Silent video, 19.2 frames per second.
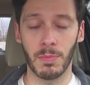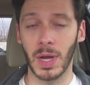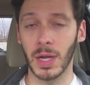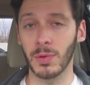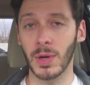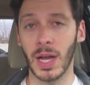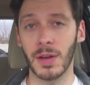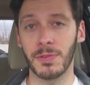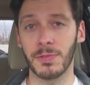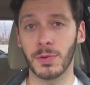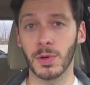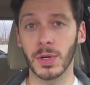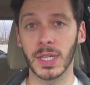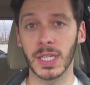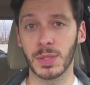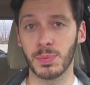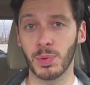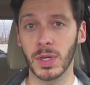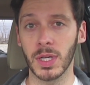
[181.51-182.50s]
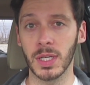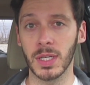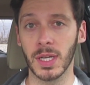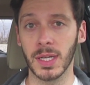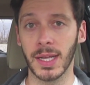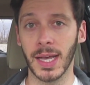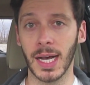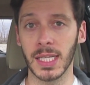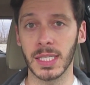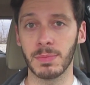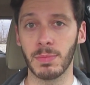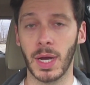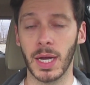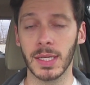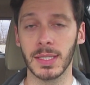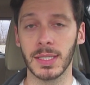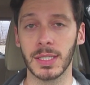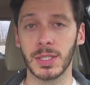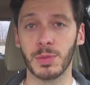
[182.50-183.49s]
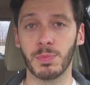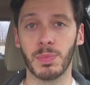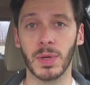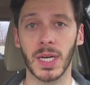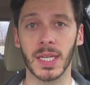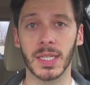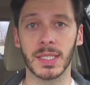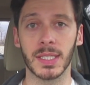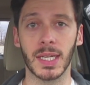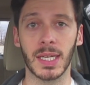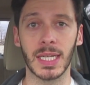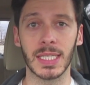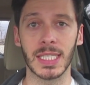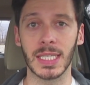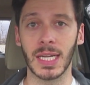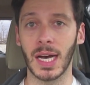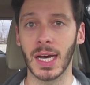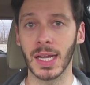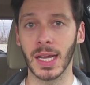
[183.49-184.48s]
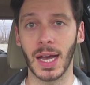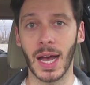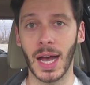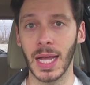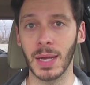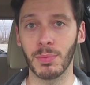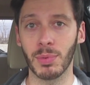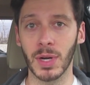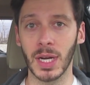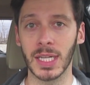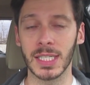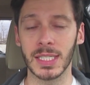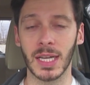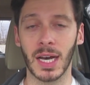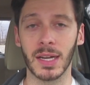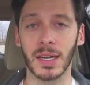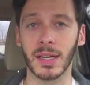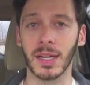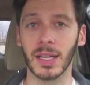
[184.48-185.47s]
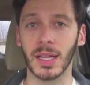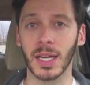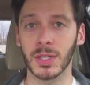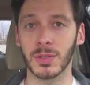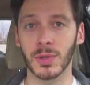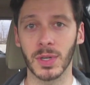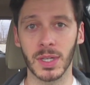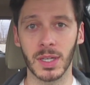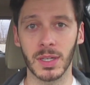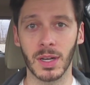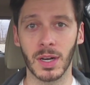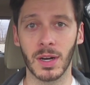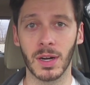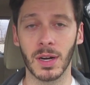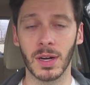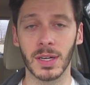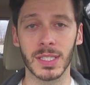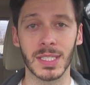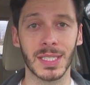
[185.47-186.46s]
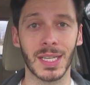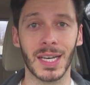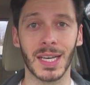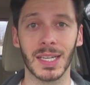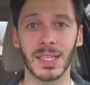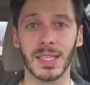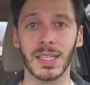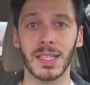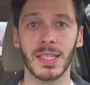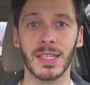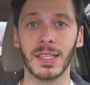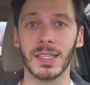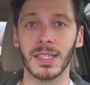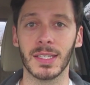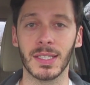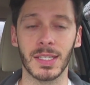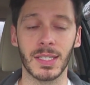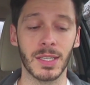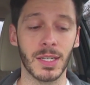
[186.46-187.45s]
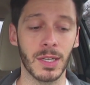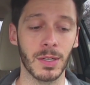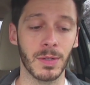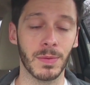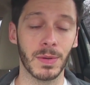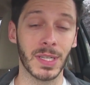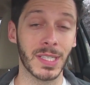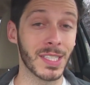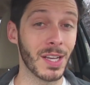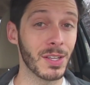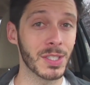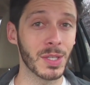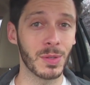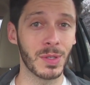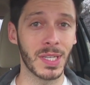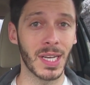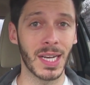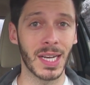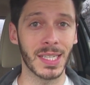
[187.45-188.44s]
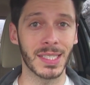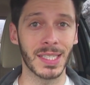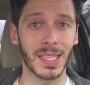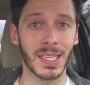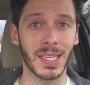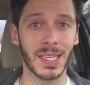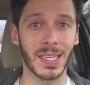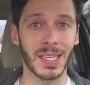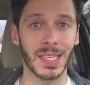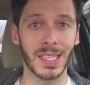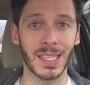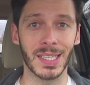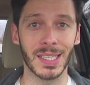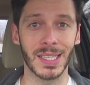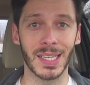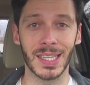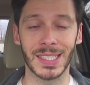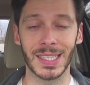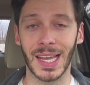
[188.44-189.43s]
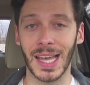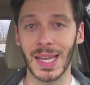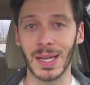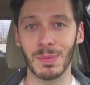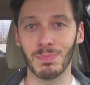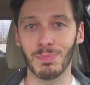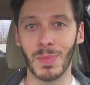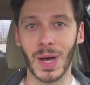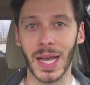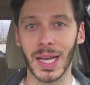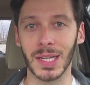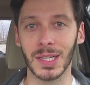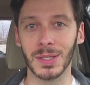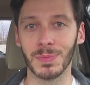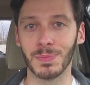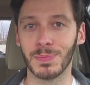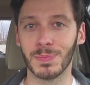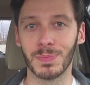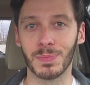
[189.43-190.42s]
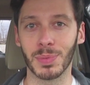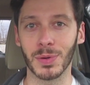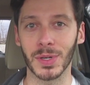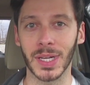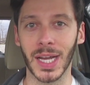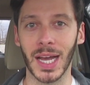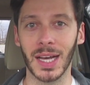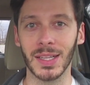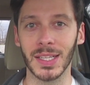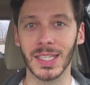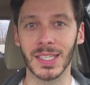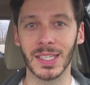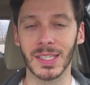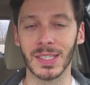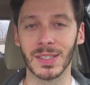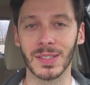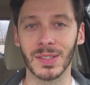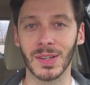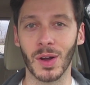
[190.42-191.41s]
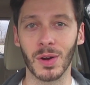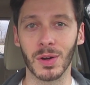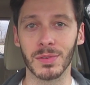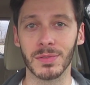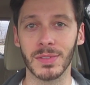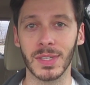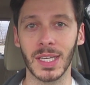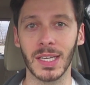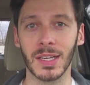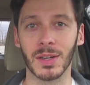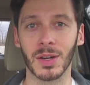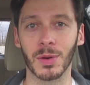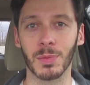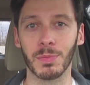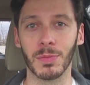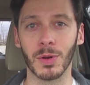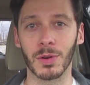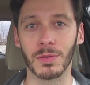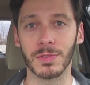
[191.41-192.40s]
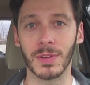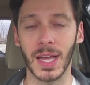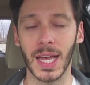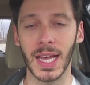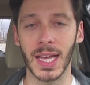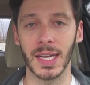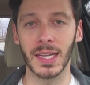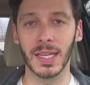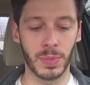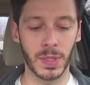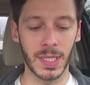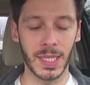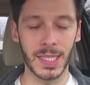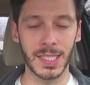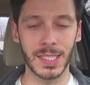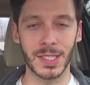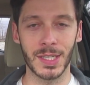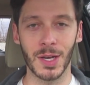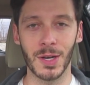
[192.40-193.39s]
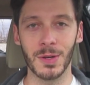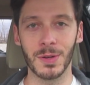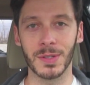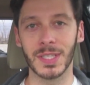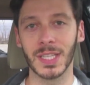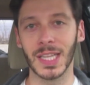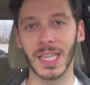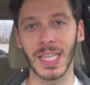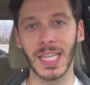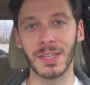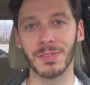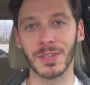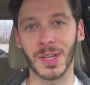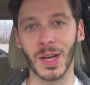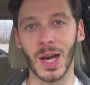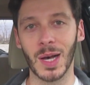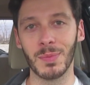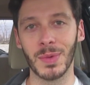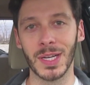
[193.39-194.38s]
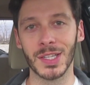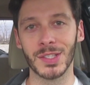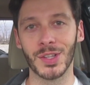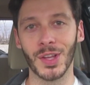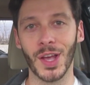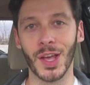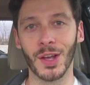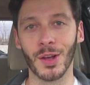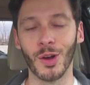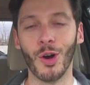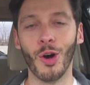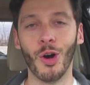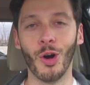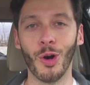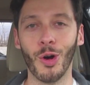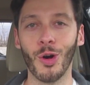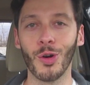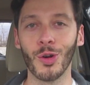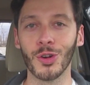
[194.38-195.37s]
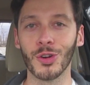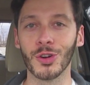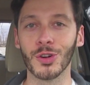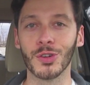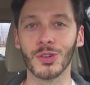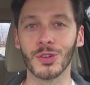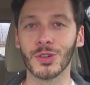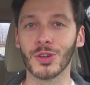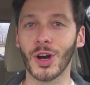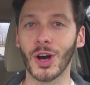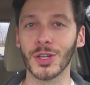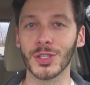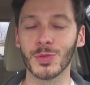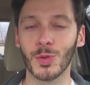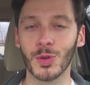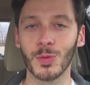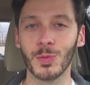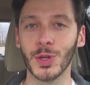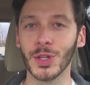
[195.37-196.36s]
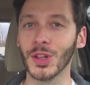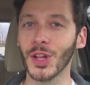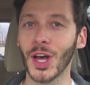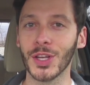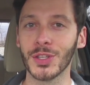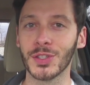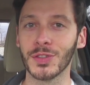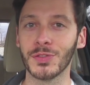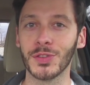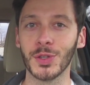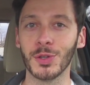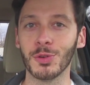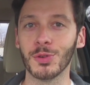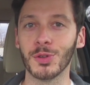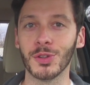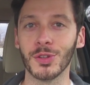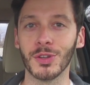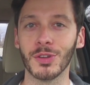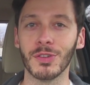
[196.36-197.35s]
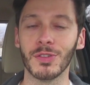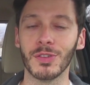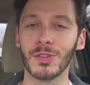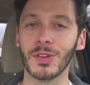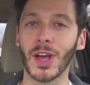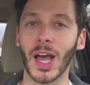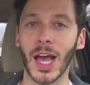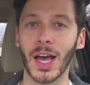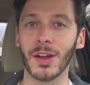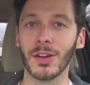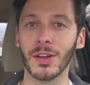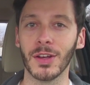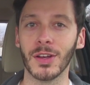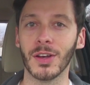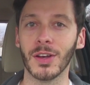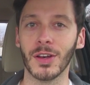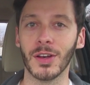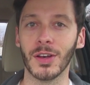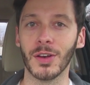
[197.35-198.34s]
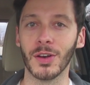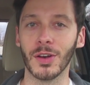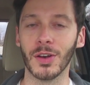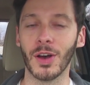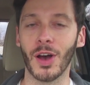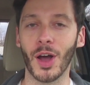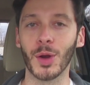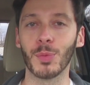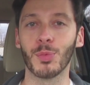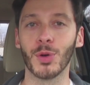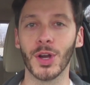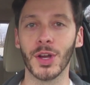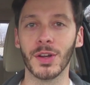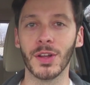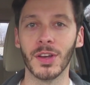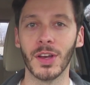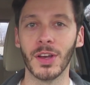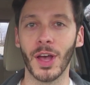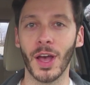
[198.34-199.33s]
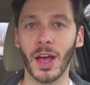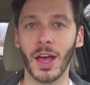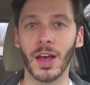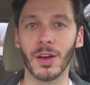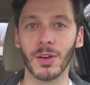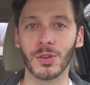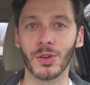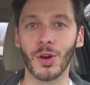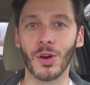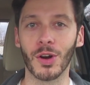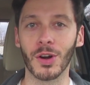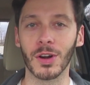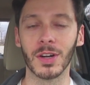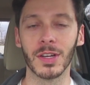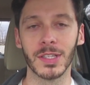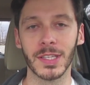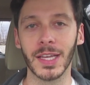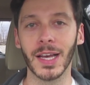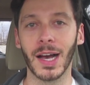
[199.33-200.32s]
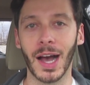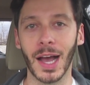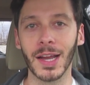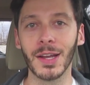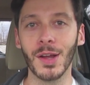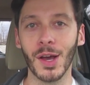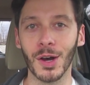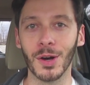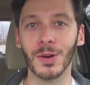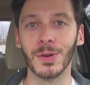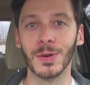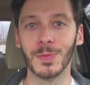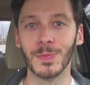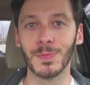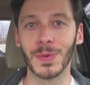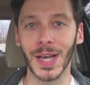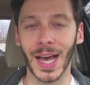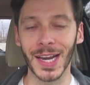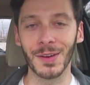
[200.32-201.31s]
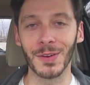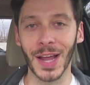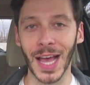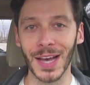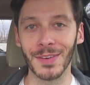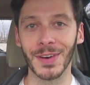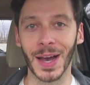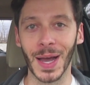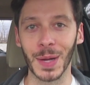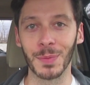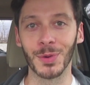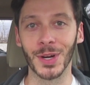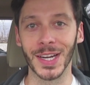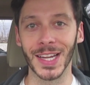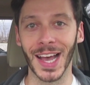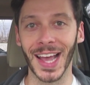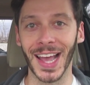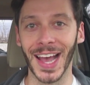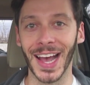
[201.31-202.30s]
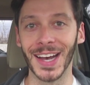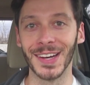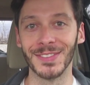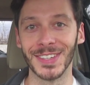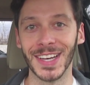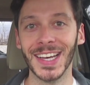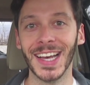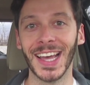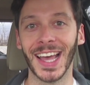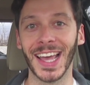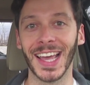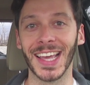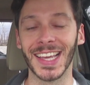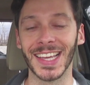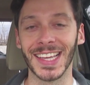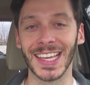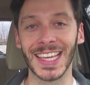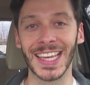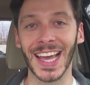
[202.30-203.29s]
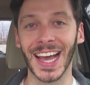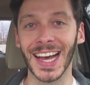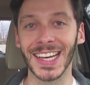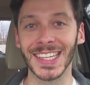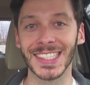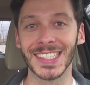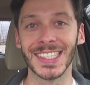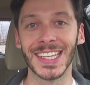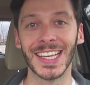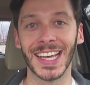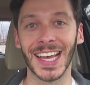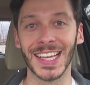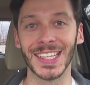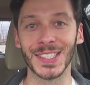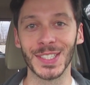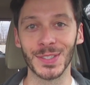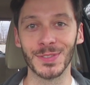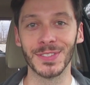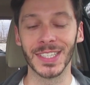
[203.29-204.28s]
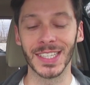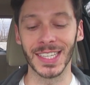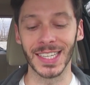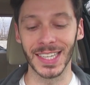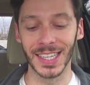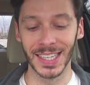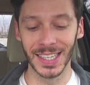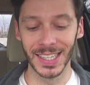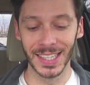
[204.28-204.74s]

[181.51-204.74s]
My RAV4 gets pretty good gas mileage, but it's not a hybrid, it's not an electric car, it's not, it's also not a 10 mile per gallon RV or van. Please don't leave a comment saying, oh, your cost would have been less if you'd had a hybrid car. Yeah, I know, but I don't have a hybrid. I have a gas SUV.